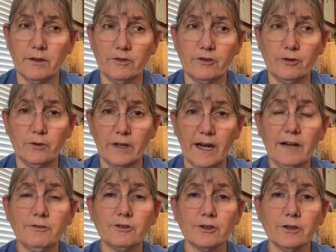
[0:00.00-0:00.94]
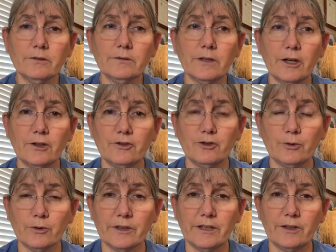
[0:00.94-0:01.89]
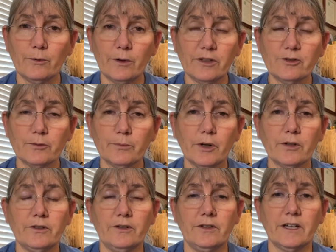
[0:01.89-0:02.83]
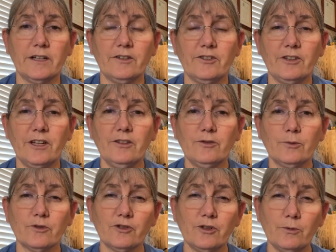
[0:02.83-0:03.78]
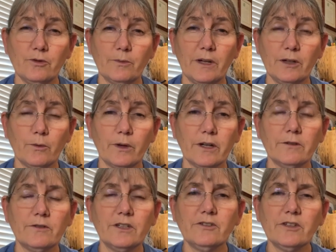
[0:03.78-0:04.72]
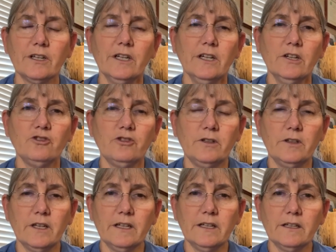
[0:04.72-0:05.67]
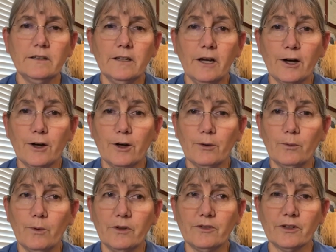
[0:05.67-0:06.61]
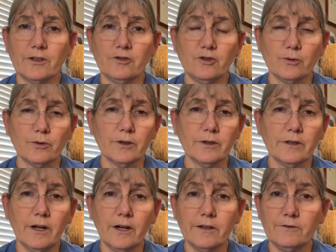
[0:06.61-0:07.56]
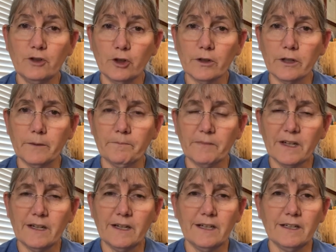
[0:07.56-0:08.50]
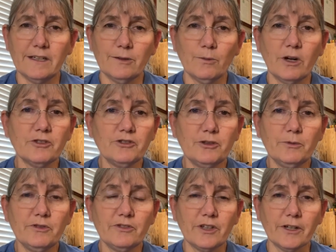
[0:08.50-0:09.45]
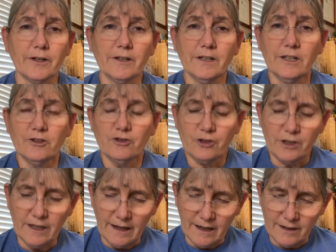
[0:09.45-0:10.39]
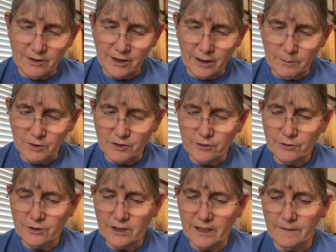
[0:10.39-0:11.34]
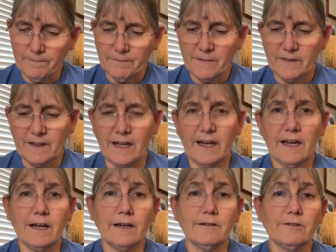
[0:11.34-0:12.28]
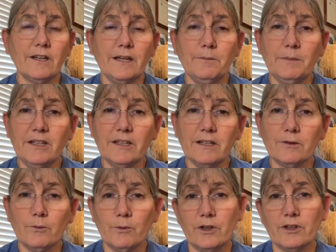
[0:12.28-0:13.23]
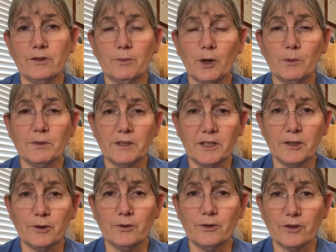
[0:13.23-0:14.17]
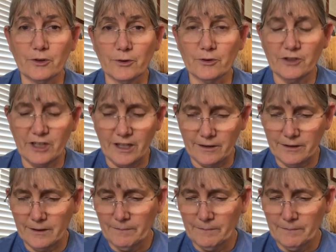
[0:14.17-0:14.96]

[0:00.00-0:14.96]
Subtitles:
soon after touring the western part of the United States, where she was made aware of this, she then was on a tour of Europe. And while she was there, she had the opportunity to have a meeting with Pope Leo XIII.